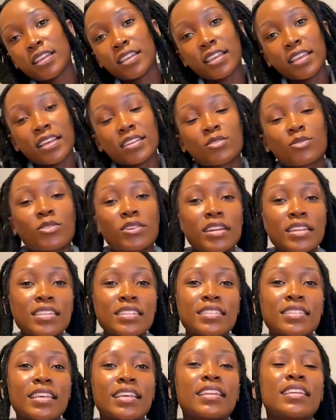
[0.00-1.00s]
He has already
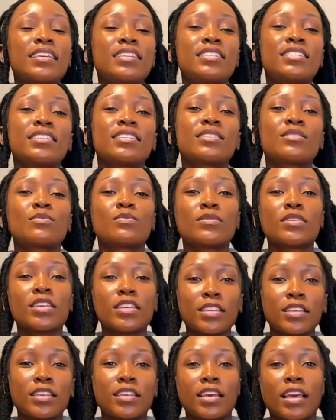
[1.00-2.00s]
said, it is
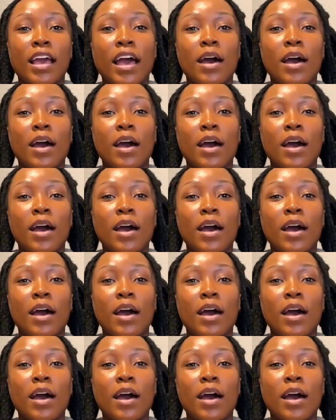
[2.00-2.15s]
me.